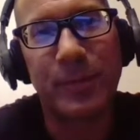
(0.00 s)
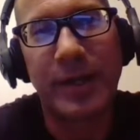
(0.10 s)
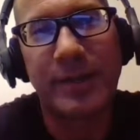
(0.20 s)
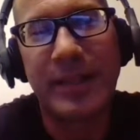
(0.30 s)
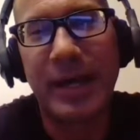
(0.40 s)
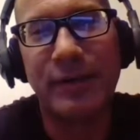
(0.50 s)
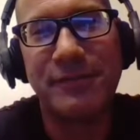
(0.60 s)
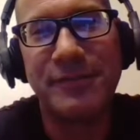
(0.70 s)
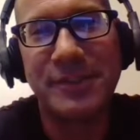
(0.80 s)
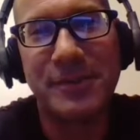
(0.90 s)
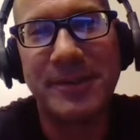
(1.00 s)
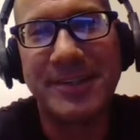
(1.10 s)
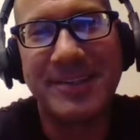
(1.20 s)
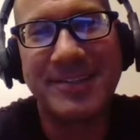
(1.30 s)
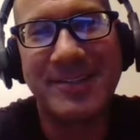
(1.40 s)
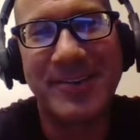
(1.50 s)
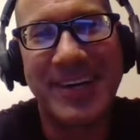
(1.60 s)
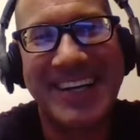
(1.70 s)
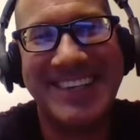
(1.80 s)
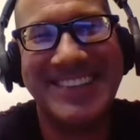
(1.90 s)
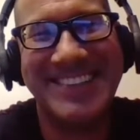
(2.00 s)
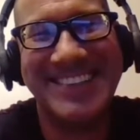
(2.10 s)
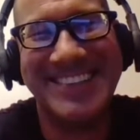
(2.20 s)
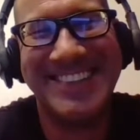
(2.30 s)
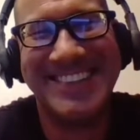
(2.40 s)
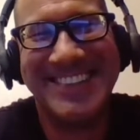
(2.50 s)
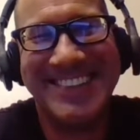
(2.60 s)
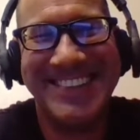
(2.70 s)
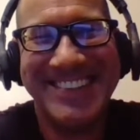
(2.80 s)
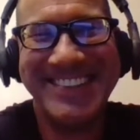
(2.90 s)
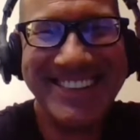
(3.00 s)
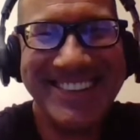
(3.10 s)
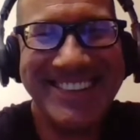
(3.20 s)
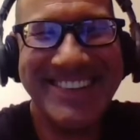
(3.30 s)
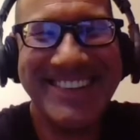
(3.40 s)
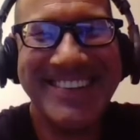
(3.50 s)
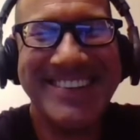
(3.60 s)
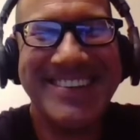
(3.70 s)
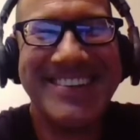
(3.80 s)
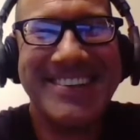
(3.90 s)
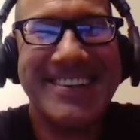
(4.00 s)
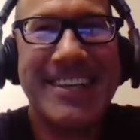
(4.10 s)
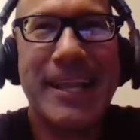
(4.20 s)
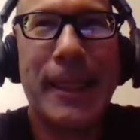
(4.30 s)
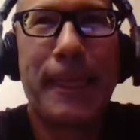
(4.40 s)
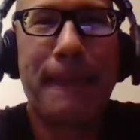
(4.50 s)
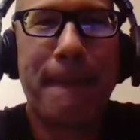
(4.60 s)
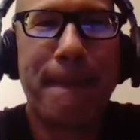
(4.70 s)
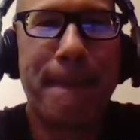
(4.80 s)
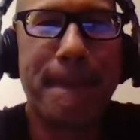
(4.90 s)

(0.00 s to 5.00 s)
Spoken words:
Yeah. So that. Are we going to get into some spoilers?